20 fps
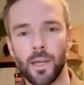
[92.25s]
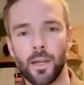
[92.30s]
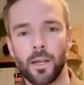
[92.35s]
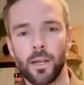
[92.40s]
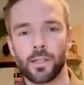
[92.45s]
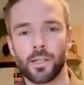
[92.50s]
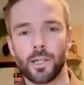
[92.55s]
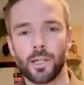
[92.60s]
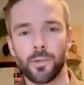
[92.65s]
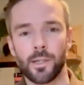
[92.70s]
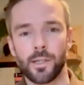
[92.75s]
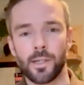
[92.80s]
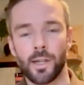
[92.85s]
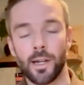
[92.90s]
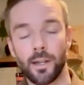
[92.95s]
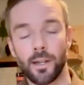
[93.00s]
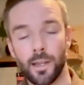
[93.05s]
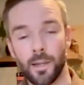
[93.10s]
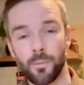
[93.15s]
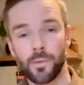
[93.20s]
It's going to be
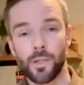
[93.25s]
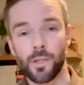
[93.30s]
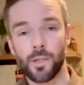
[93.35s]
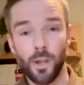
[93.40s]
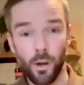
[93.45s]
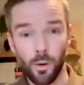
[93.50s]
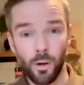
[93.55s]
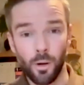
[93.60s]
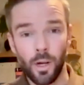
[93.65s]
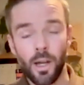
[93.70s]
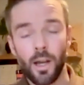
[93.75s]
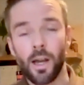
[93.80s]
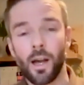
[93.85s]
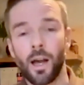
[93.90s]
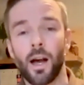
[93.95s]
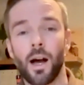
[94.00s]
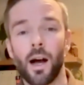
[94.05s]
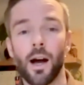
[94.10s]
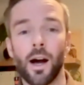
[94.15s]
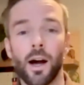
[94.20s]
assigned to them. So
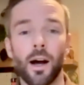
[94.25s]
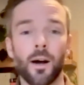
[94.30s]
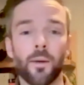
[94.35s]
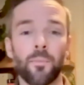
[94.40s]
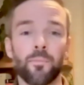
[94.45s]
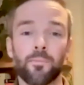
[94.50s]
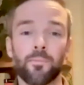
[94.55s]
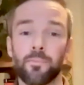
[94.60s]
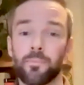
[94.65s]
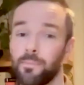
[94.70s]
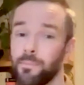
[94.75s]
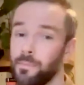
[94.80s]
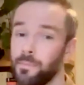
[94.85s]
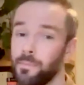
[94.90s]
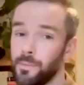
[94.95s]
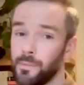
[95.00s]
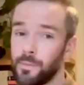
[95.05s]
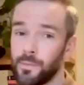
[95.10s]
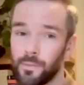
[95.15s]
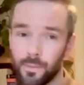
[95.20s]

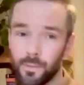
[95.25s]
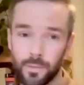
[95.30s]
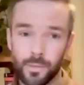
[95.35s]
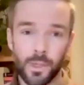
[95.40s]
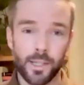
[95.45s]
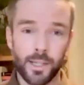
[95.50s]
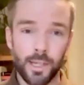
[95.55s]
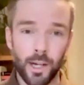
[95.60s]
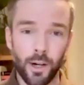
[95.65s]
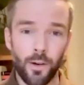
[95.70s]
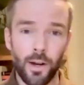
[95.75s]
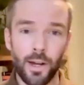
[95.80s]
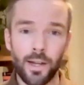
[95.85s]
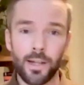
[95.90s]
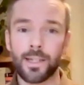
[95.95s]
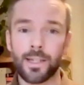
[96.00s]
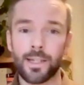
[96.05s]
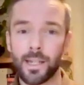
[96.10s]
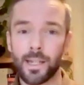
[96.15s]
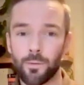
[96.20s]
the CRA
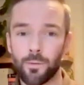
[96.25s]
did